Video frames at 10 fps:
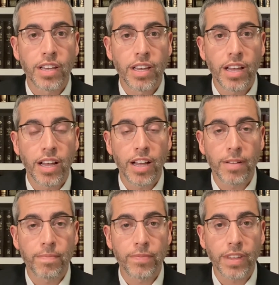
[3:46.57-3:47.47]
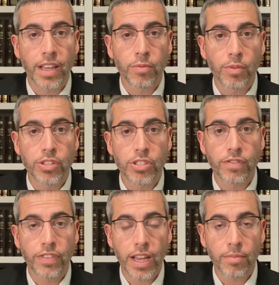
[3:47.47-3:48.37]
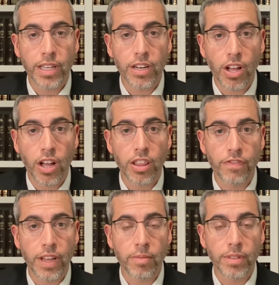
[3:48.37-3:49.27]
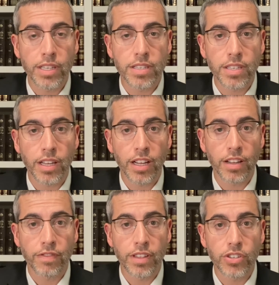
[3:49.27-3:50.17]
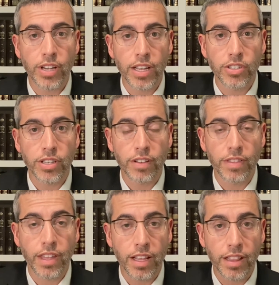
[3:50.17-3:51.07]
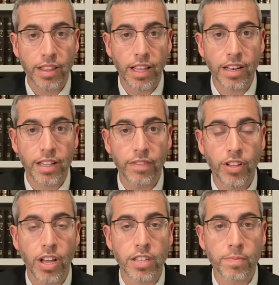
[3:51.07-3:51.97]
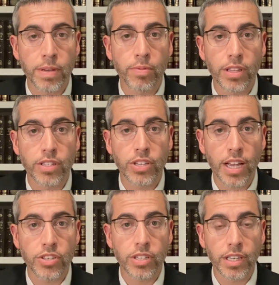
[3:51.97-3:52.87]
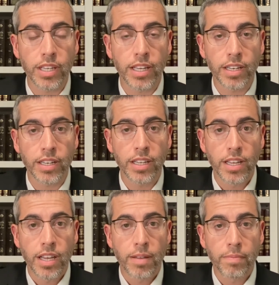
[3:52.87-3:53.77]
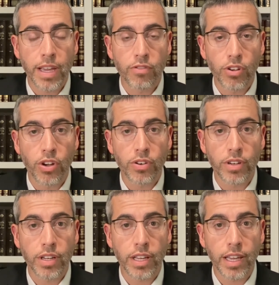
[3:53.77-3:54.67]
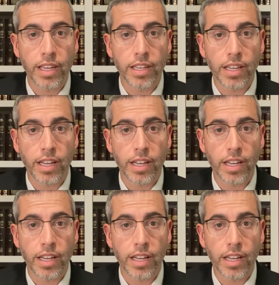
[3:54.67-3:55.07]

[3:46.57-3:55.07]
And we wish the family and all the families of the that have lost people in the tragedy in Meron a